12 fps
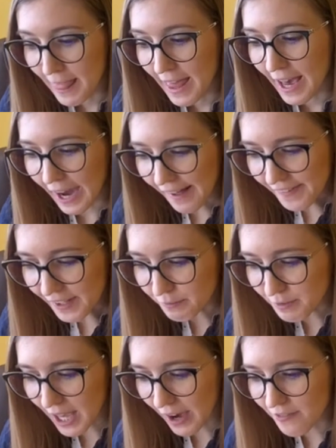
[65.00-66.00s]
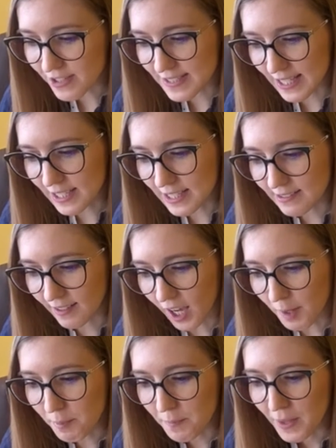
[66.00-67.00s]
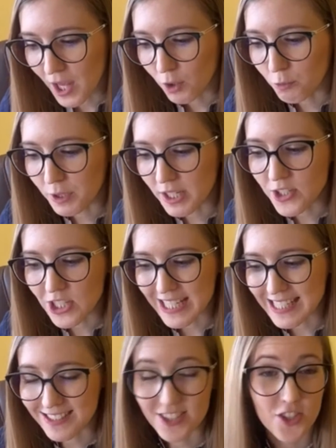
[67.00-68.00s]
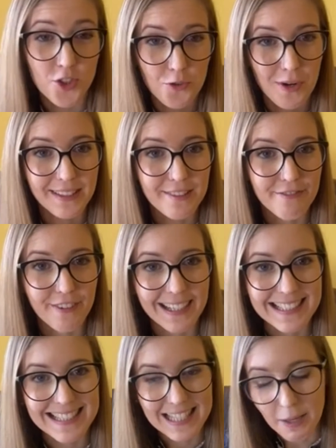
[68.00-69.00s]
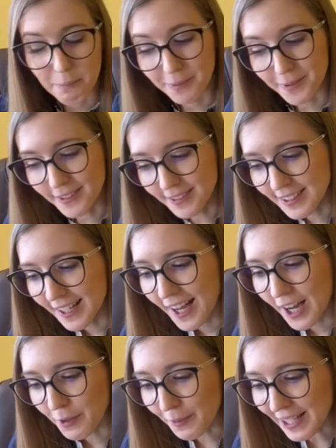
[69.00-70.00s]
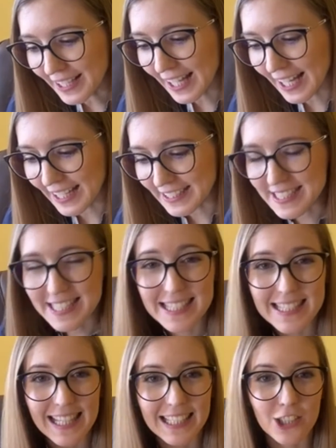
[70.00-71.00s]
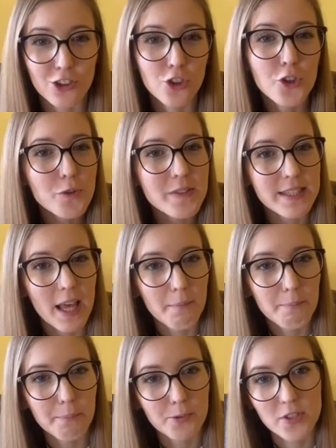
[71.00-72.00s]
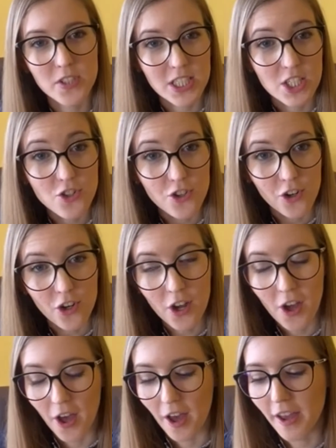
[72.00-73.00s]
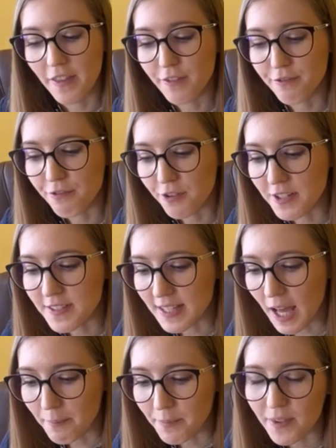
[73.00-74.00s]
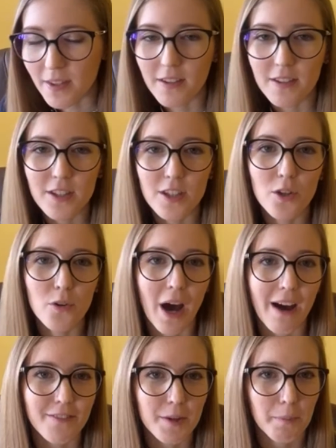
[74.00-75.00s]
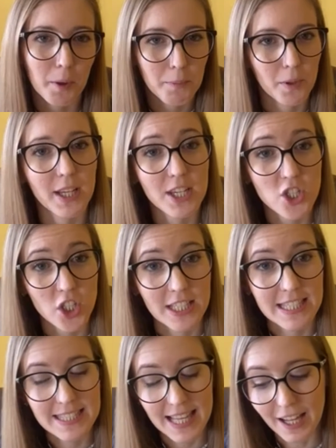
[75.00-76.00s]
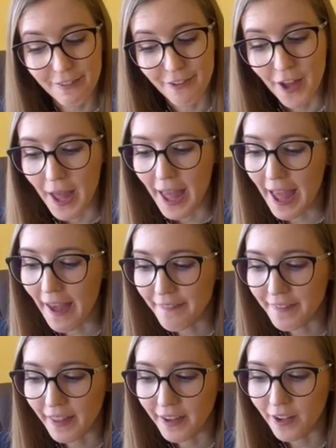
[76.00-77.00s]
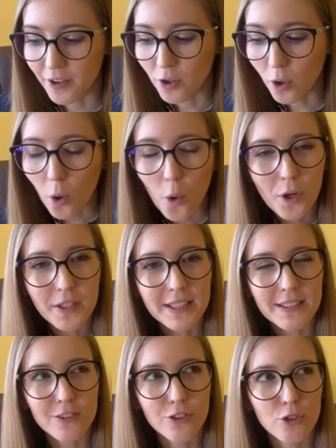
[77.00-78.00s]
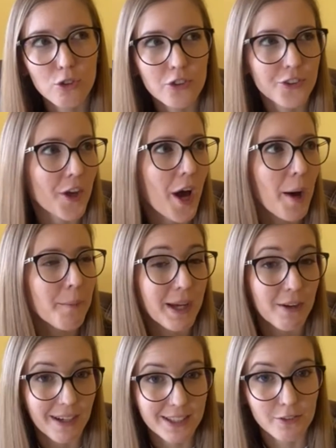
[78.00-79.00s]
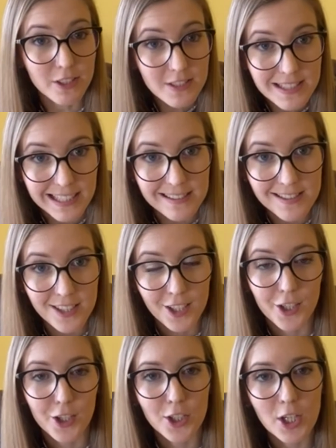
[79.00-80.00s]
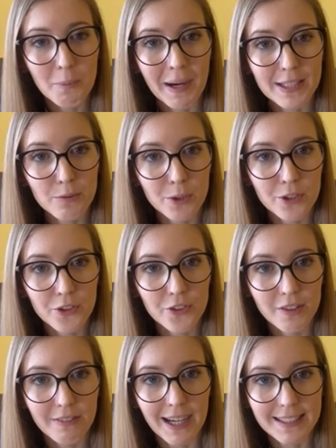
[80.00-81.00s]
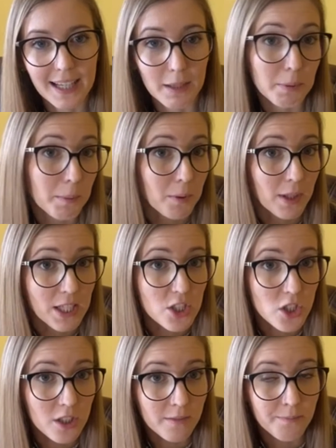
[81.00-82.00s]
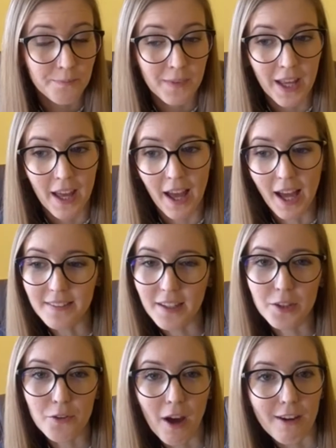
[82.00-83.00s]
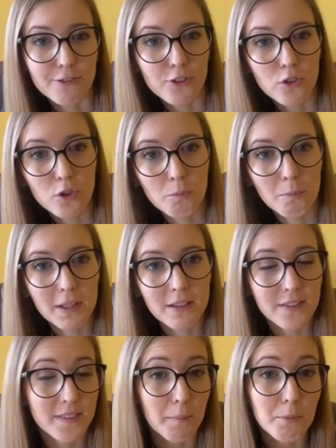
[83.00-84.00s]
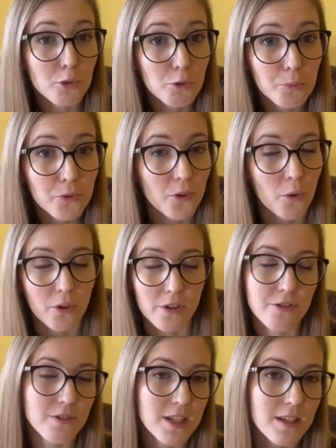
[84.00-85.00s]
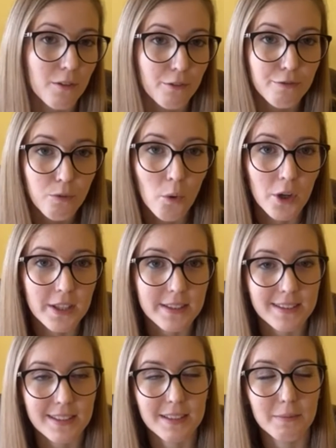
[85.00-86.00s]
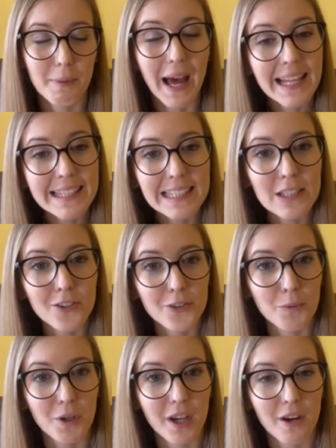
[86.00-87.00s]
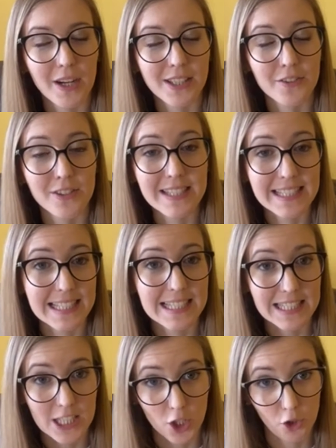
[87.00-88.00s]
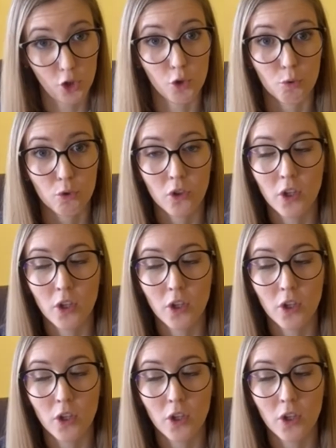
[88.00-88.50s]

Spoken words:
And then we have a second type, which is the stratified sample. Well, this is like a two-step procedure. In the first step, you have the population itself, and then according to some characteristics, you might want to divide that population, and then you have two big subgroups, or three or four, depending on what characteristics you use.